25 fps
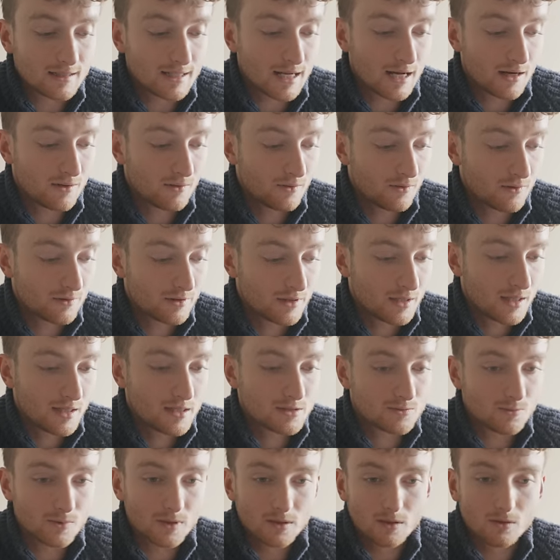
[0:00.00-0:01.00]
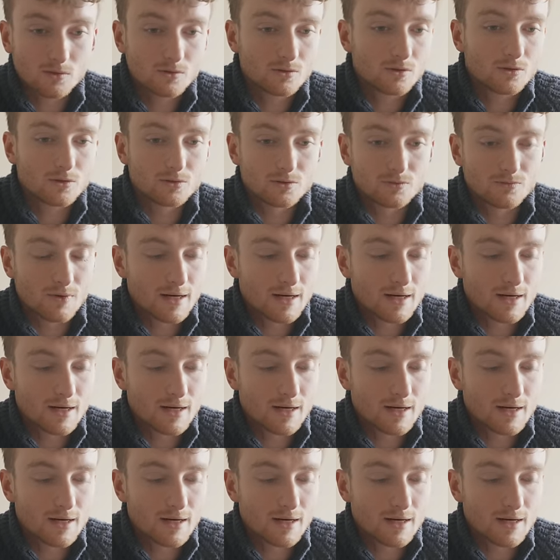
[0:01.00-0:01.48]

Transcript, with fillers: Now, the thing is with long course